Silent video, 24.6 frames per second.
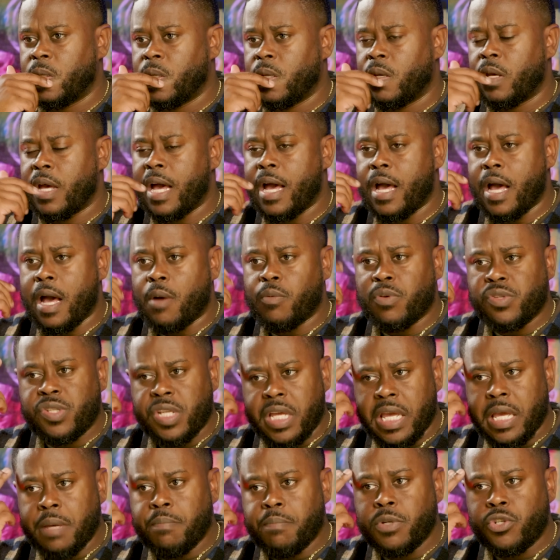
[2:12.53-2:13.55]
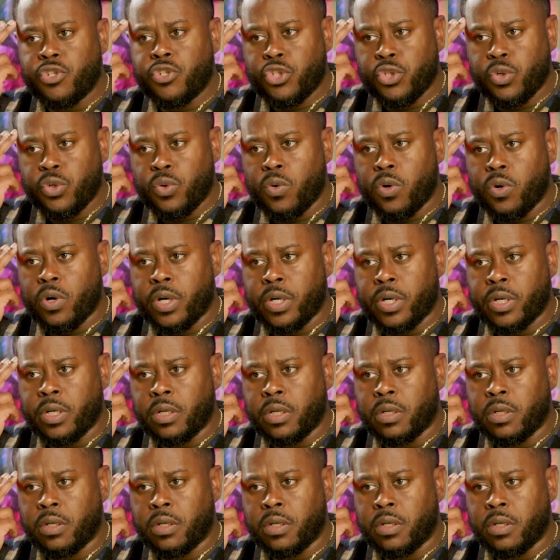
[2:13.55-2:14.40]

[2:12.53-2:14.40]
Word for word: I, I was immature